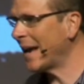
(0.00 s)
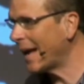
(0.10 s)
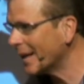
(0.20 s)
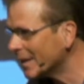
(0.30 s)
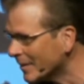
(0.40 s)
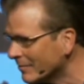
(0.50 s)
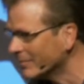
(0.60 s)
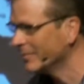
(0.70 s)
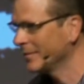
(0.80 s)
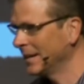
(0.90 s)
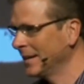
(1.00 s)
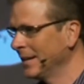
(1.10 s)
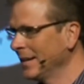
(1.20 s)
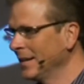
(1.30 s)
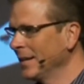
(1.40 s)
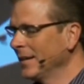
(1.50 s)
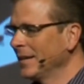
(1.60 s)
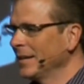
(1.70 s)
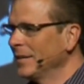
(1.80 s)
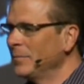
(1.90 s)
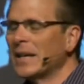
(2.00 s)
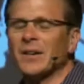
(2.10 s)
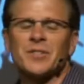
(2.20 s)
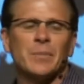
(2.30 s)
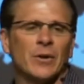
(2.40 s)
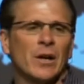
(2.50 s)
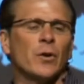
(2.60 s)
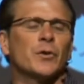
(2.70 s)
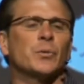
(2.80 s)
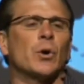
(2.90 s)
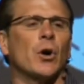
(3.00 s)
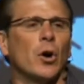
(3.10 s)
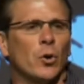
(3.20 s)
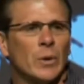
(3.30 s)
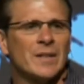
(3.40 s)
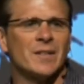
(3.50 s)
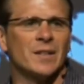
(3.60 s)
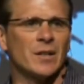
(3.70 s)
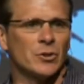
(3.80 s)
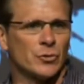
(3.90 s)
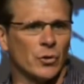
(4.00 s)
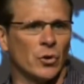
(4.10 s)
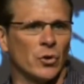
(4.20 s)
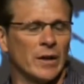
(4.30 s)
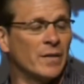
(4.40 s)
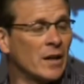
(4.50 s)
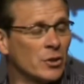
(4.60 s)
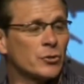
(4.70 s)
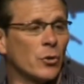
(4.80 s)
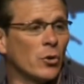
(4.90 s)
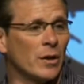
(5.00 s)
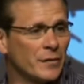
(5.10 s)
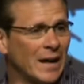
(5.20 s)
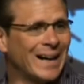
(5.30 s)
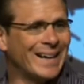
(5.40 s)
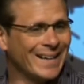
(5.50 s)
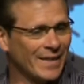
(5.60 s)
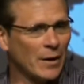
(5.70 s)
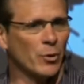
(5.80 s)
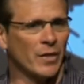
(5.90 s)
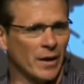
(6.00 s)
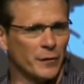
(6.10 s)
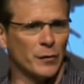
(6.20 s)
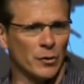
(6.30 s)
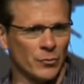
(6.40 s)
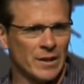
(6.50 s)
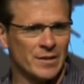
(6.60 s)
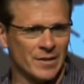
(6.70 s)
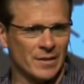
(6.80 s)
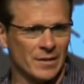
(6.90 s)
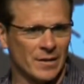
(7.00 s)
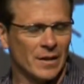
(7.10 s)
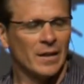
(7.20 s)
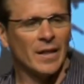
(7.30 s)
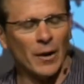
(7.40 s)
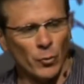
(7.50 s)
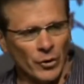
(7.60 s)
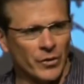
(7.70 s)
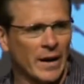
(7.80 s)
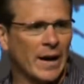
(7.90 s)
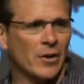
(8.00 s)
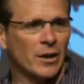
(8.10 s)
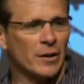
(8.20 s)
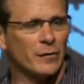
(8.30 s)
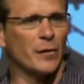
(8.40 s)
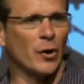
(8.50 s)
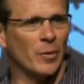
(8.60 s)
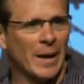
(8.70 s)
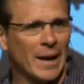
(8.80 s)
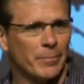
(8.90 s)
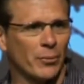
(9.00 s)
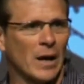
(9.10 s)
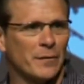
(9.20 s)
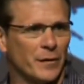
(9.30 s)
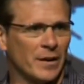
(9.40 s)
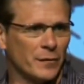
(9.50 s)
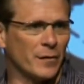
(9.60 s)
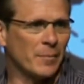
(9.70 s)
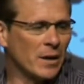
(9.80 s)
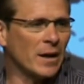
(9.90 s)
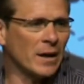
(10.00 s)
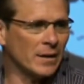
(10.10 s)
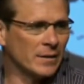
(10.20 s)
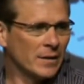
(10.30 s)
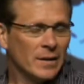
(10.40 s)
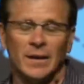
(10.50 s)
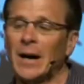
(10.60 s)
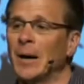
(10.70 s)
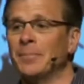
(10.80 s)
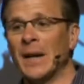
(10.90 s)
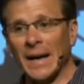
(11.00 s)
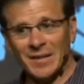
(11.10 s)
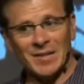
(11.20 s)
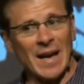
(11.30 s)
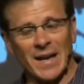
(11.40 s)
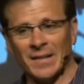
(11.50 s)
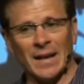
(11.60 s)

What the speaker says: heal him? Because miracles were always in the control of God, and they were there for a reason. They were there to confirm a prophet from God. Now, I'm not saying